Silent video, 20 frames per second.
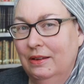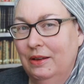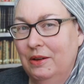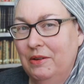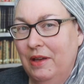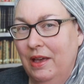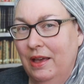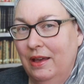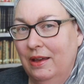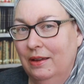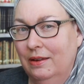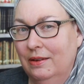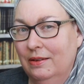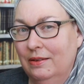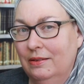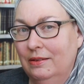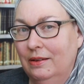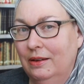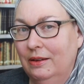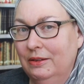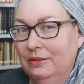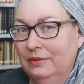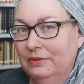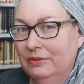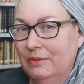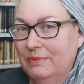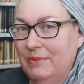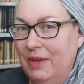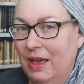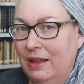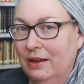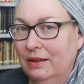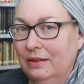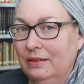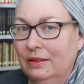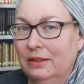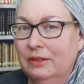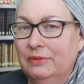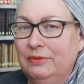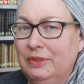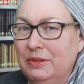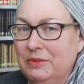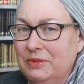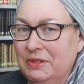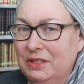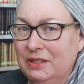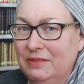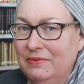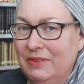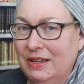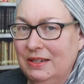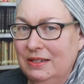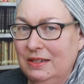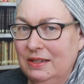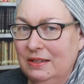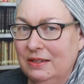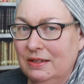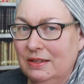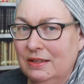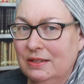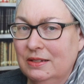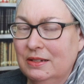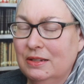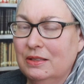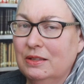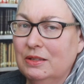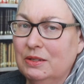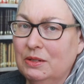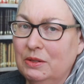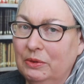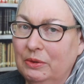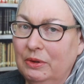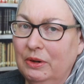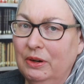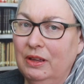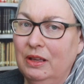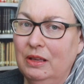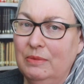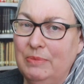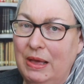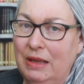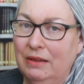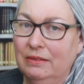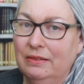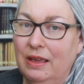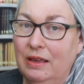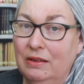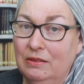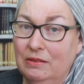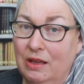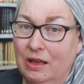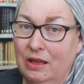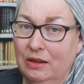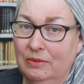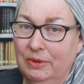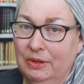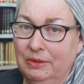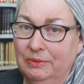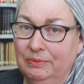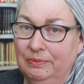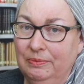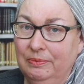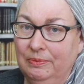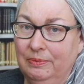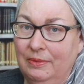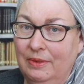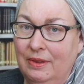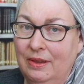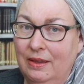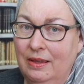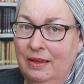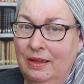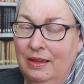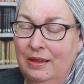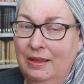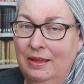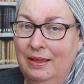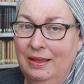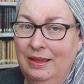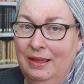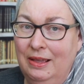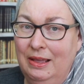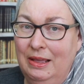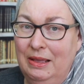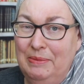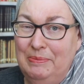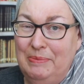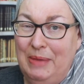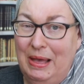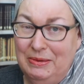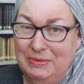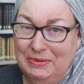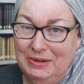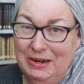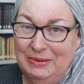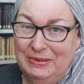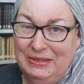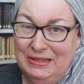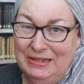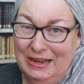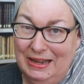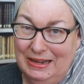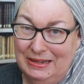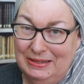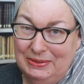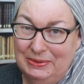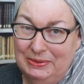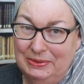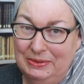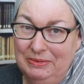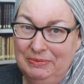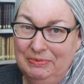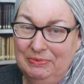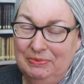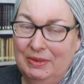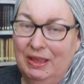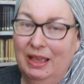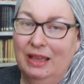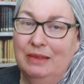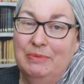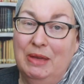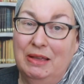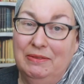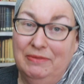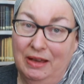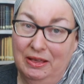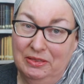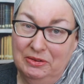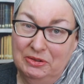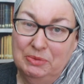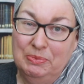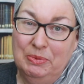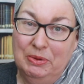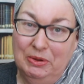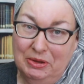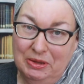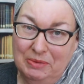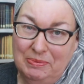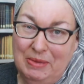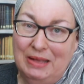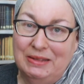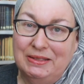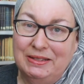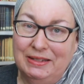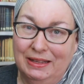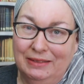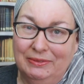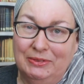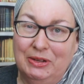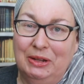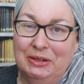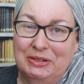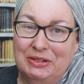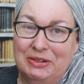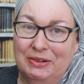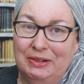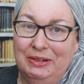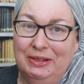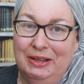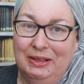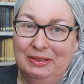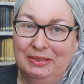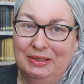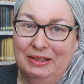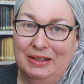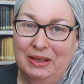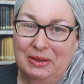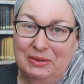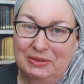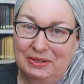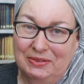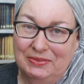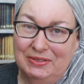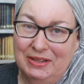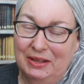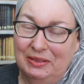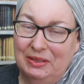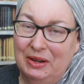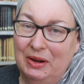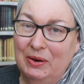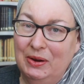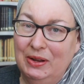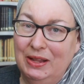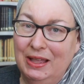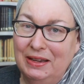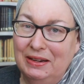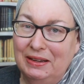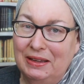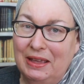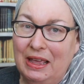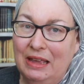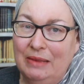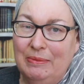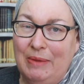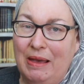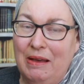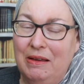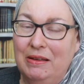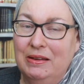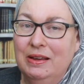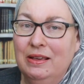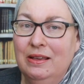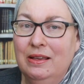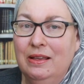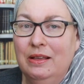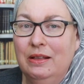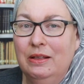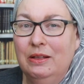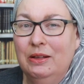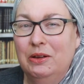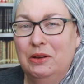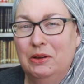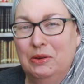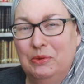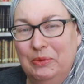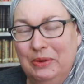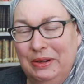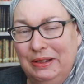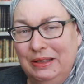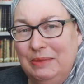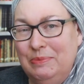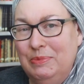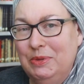Okay, on from that confluence of ideas to the story about Gail Godwin. Back when I was in high school and my father's book about slave culture along the coast of South Carolina came out, a really